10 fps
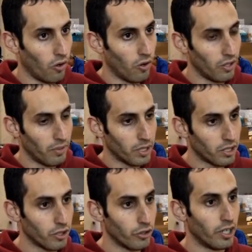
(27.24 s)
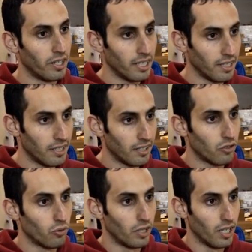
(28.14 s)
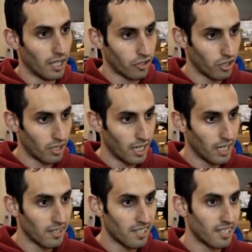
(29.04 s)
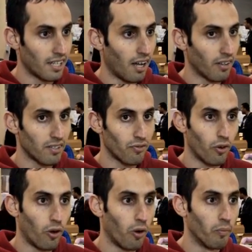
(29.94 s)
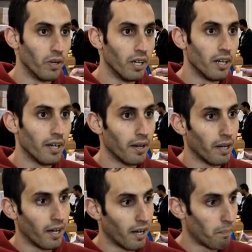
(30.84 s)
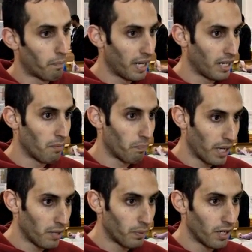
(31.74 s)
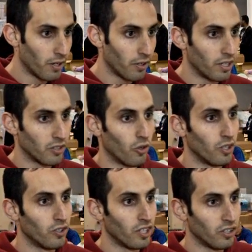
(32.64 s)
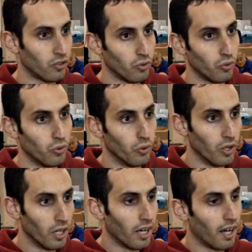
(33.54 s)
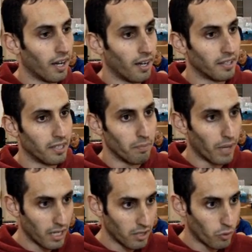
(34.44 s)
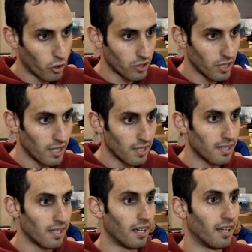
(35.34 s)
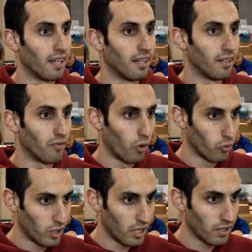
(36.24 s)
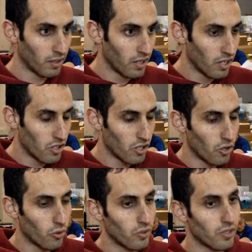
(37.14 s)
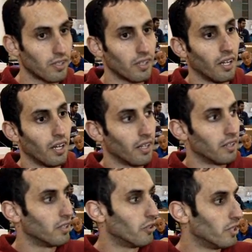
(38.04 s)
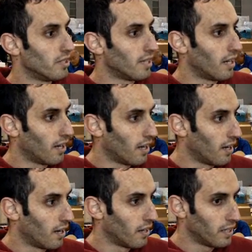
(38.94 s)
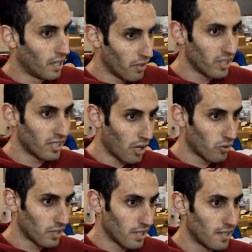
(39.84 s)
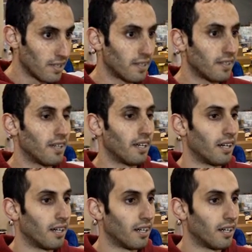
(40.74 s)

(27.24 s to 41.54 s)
all the material needed to the election day. It starts from pen and paper and going into the ballot boxes and the voting notes. There is 11,000